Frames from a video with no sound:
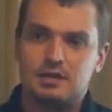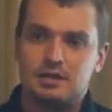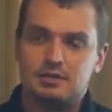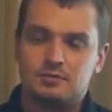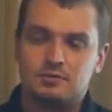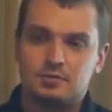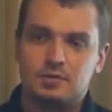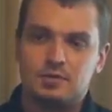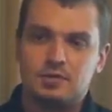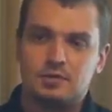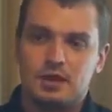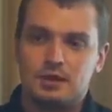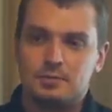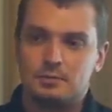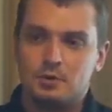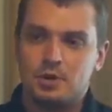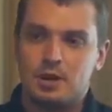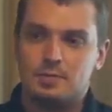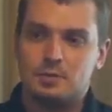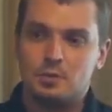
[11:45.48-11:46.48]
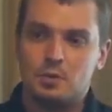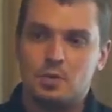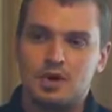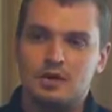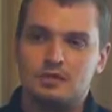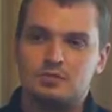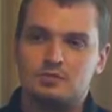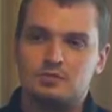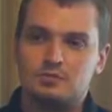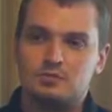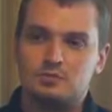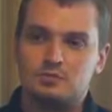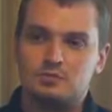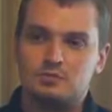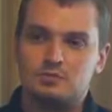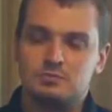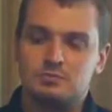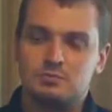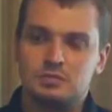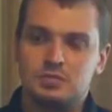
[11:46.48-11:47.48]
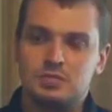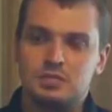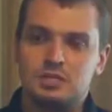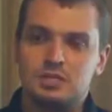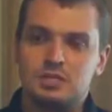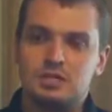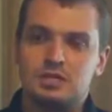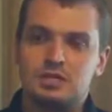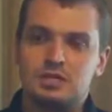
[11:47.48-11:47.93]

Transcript: really not a proper way to proceed?